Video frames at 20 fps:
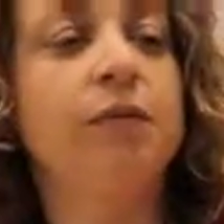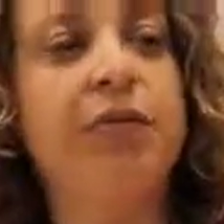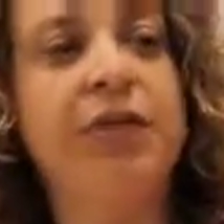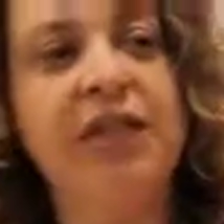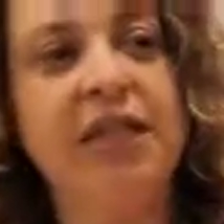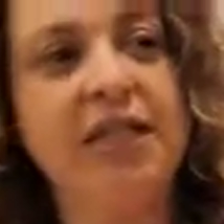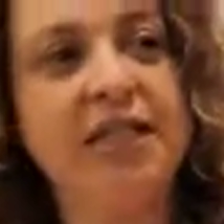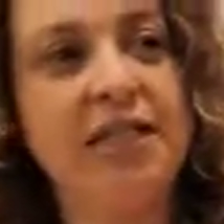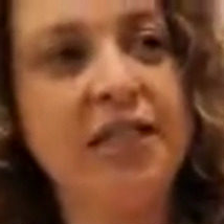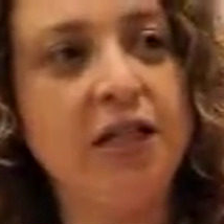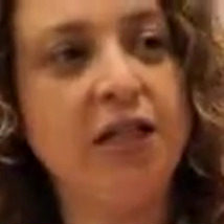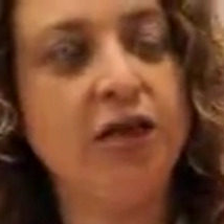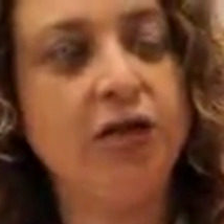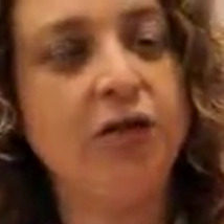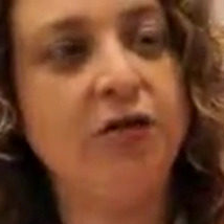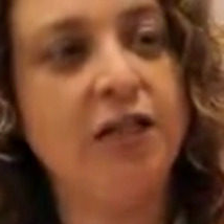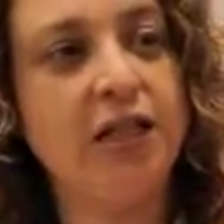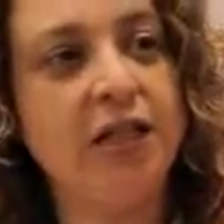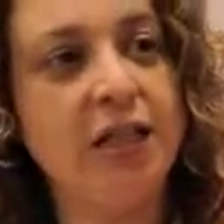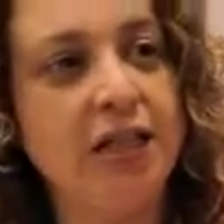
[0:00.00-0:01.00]
but they deal
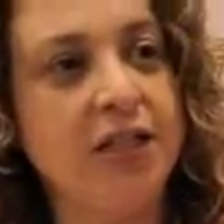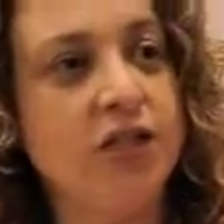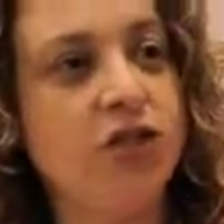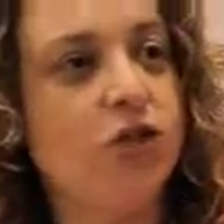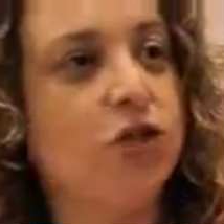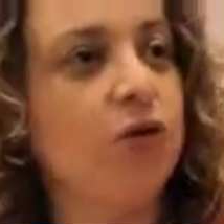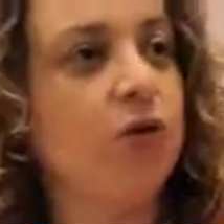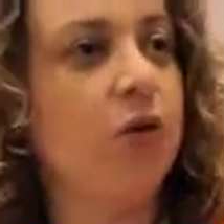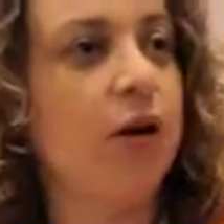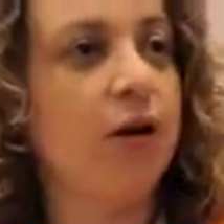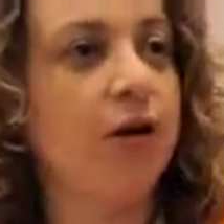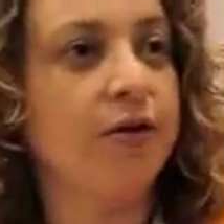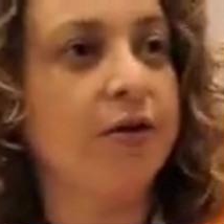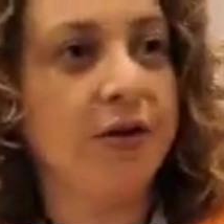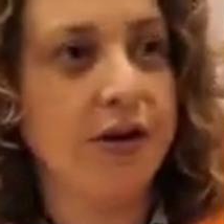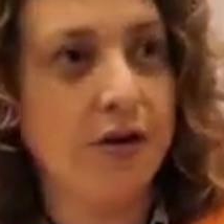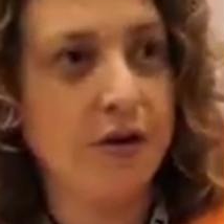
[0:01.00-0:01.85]
through the kids through art